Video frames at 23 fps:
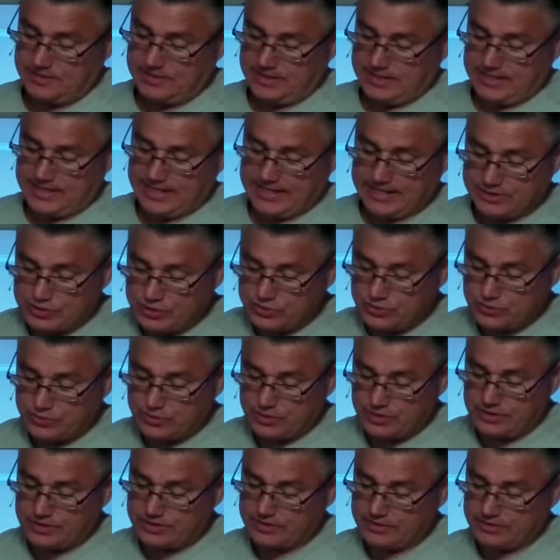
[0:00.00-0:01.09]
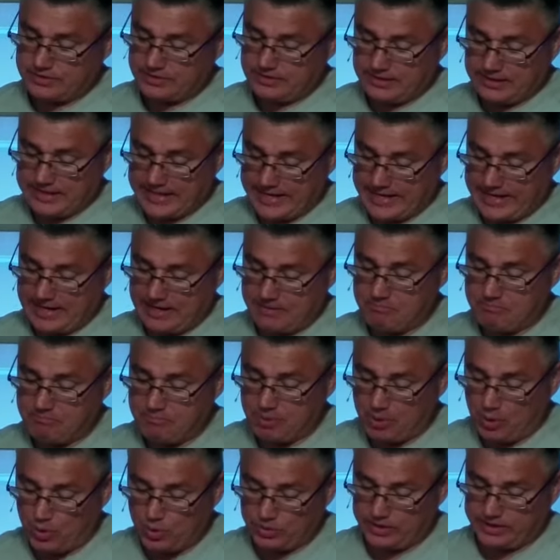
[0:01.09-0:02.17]
Enter the land
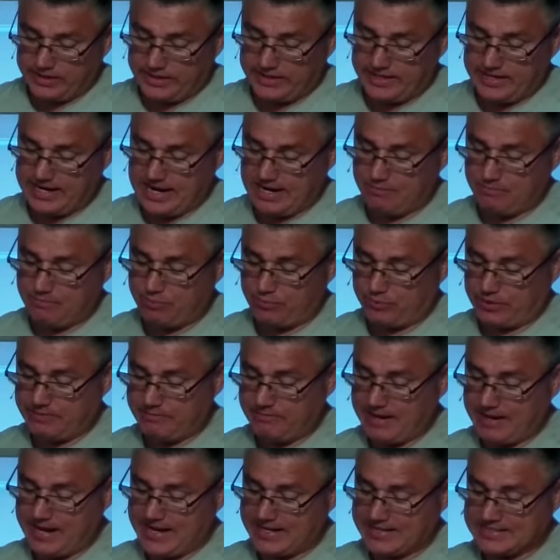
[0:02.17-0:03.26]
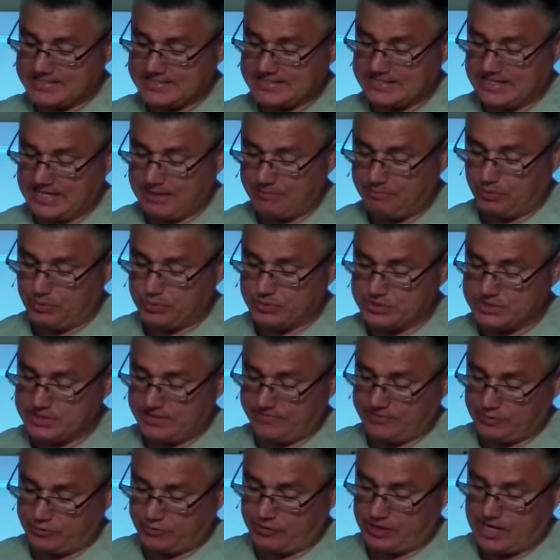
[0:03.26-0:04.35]
boldly and bring back samples of
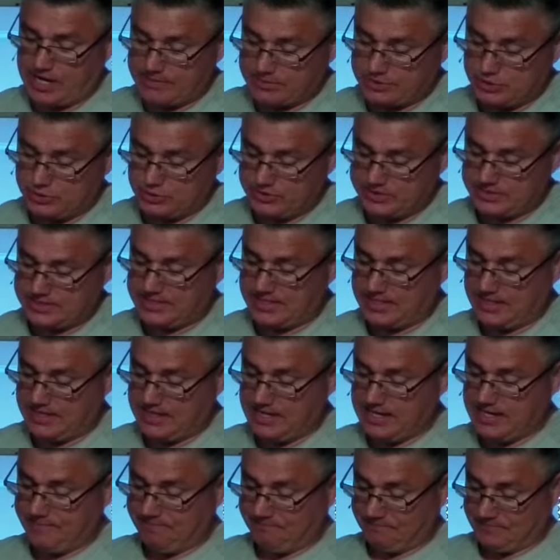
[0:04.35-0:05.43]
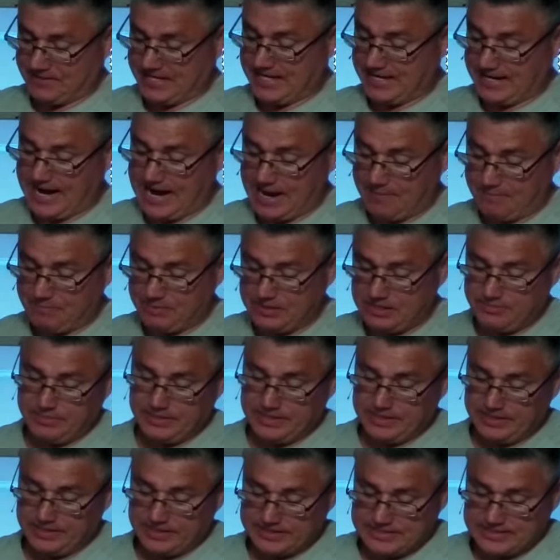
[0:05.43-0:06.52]
the crops you see. It happened to be
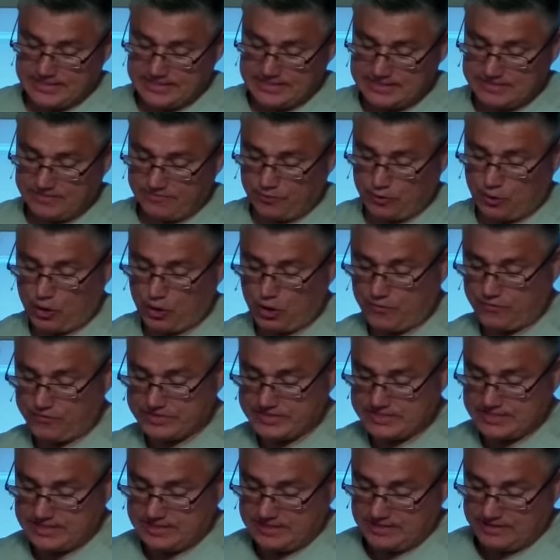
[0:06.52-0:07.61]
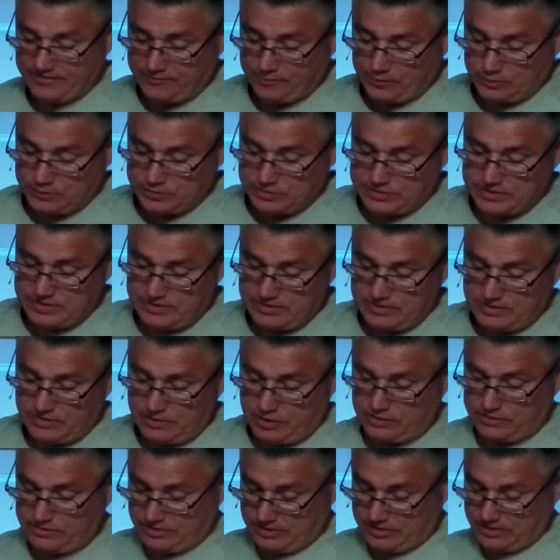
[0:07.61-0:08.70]
the season for harvesting the first,
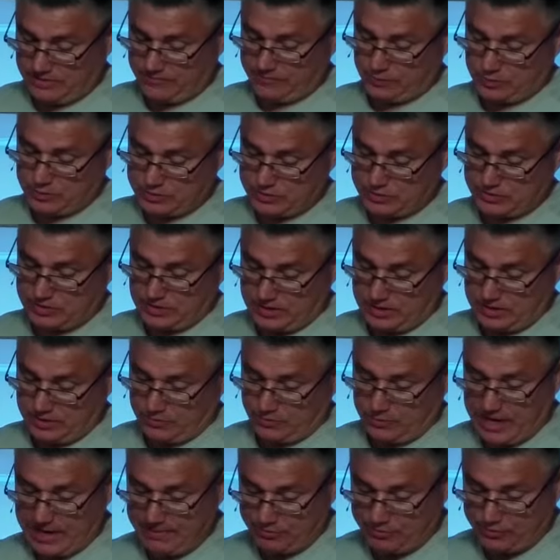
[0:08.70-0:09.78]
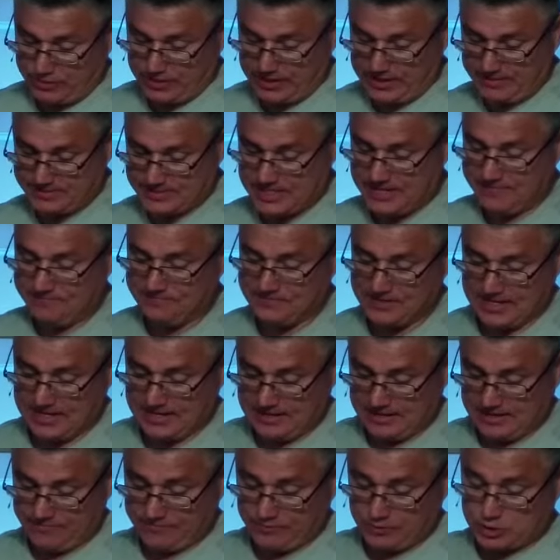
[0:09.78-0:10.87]
the first uh, ripe grapes.
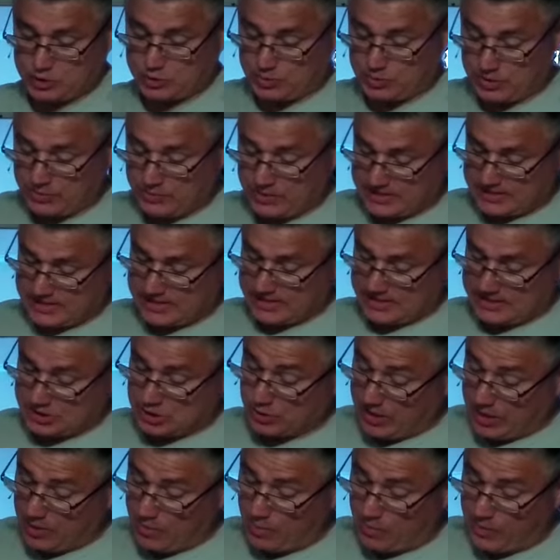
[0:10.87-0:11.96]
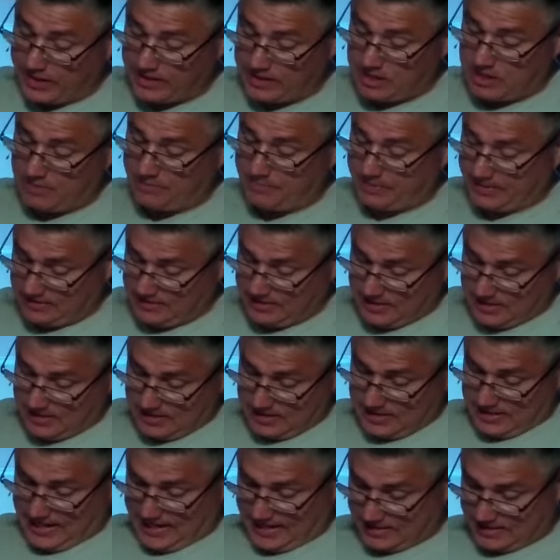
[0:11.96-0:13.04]
And then verse 21 says, So they went up
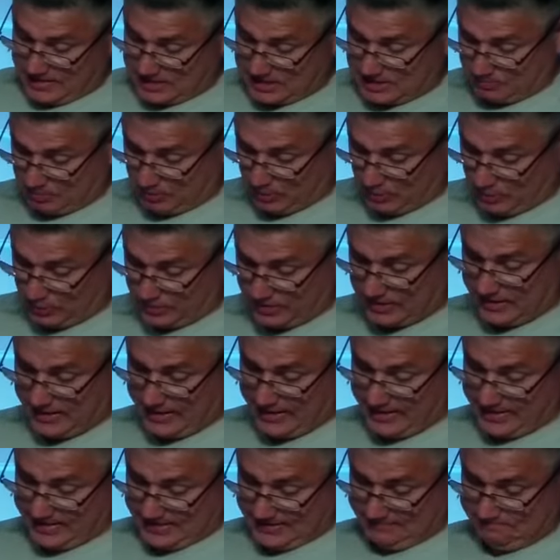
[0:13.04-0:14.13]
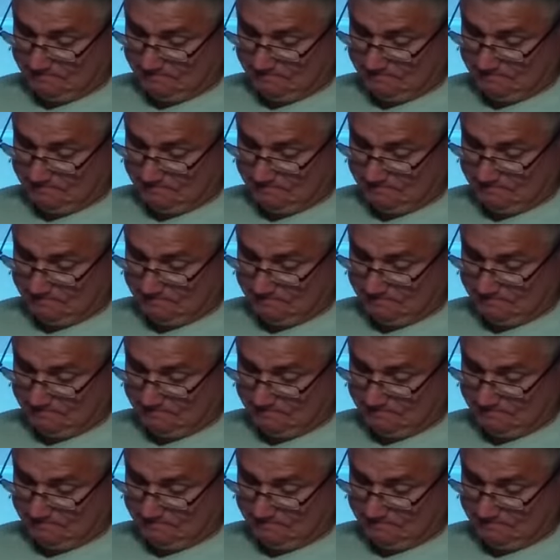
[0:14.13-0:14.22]
and explored the land.